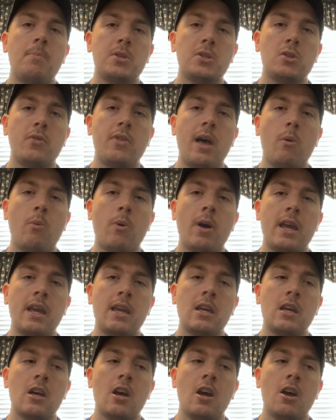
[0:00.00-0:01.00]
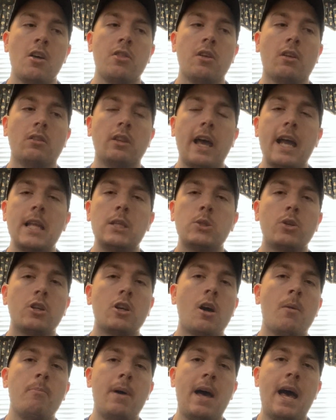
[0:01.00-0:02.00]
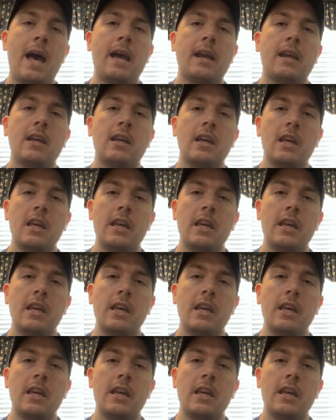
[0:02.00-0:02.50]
so that way the Lance would come back,